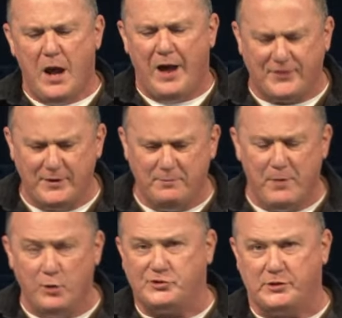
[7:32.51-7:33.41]
I think
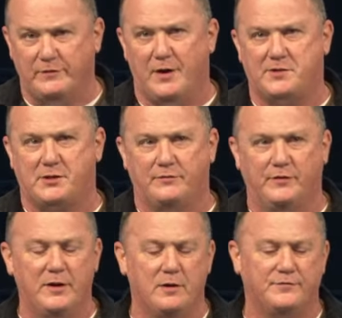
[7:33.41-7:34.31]
most of us have
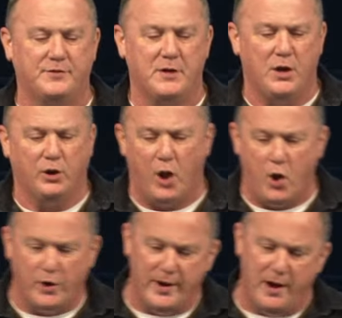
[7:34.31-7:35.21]
lived
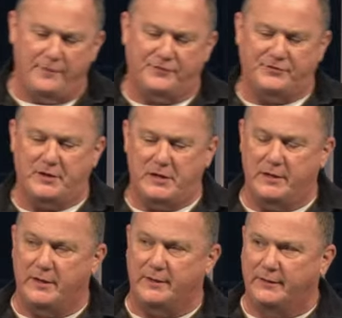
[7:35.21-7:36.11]
long enough to get
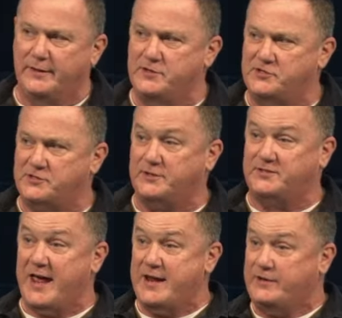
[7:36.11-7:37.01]
at least a
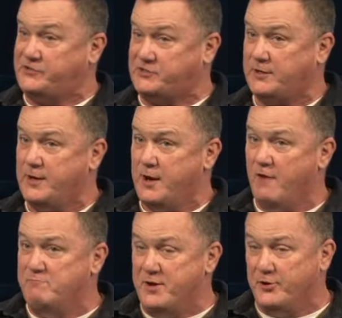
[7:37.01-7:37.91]
taste
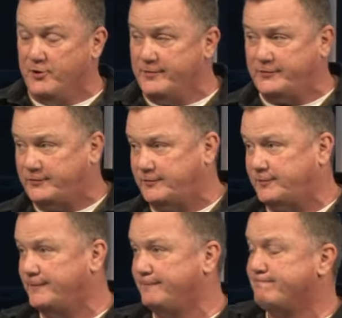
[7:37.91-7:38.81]
of bitterness.
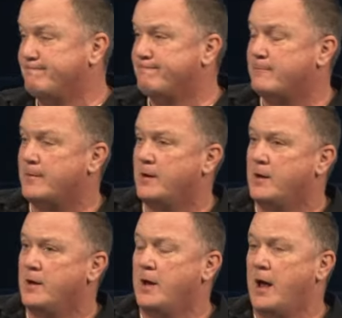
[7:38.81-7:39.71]

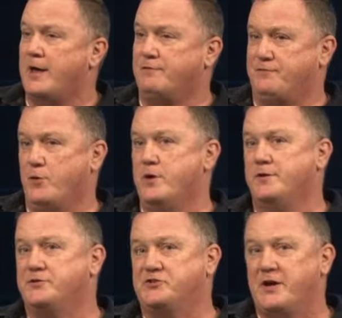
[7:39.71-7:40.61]
I had a friend
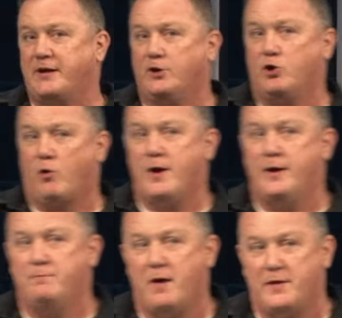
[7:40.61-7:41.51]
in second
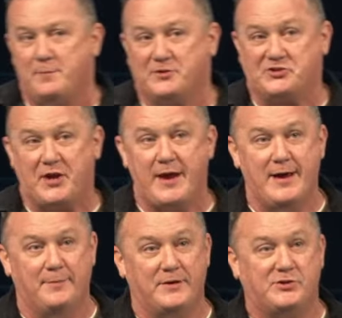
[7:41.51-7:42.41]
grade by the name of
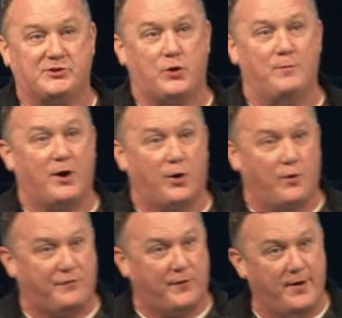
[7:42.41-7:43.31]
Sam. He stole my
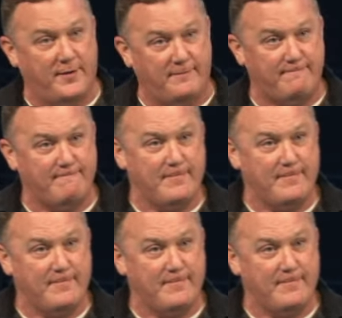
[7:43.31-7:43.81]
girlfriend.